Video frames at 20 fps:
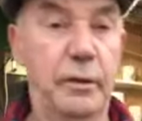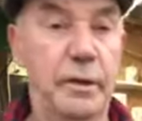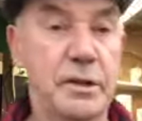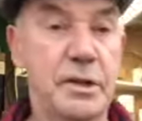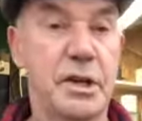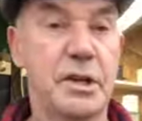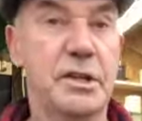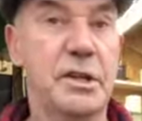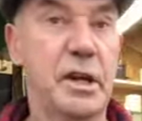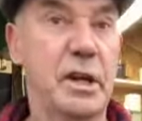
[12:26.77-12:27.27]

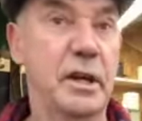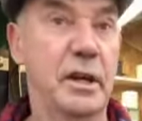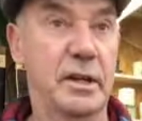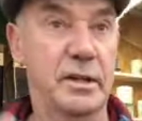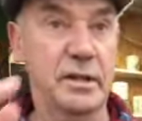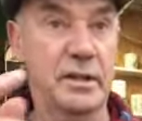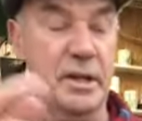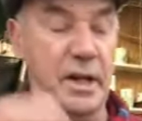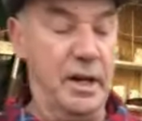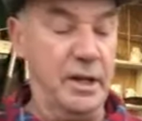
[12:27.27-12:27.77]
As I say,
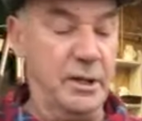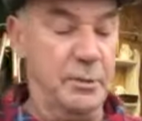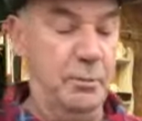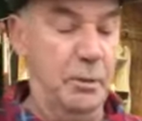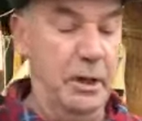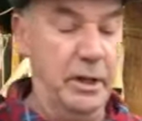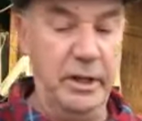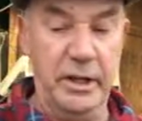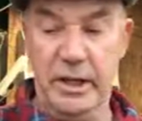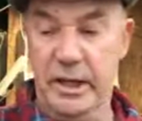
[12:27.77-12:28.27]
as I
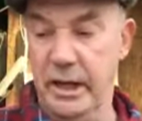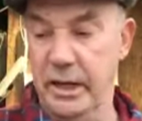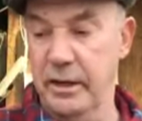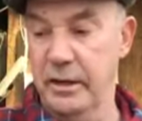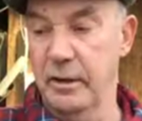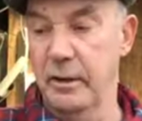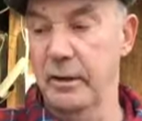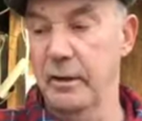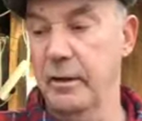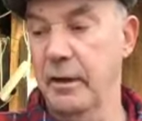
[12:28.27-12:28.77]
explained again,
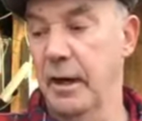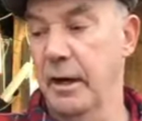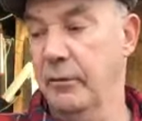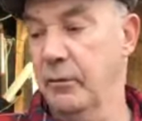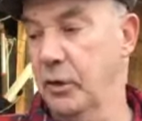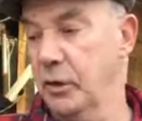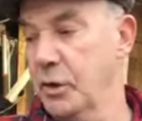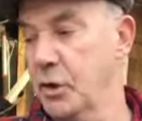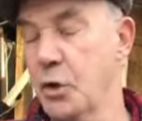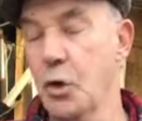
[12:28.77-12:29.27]
I've
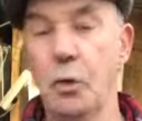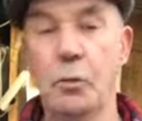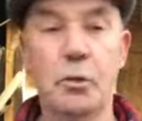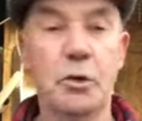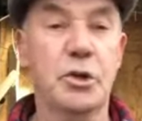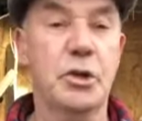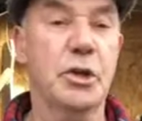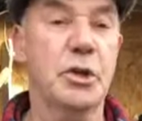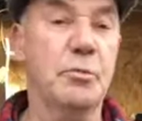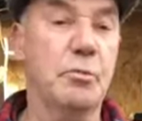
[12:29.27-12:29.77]
got so
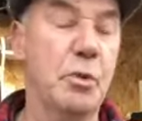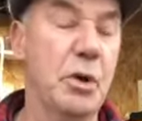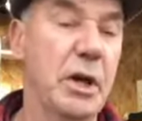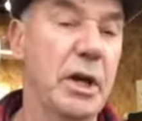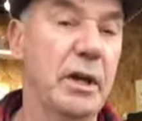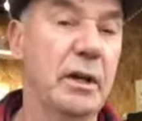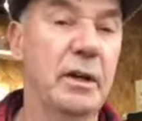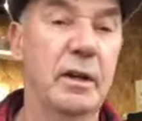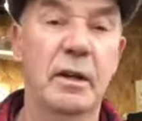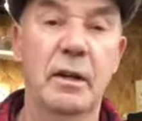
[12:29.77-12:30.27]
much to spray.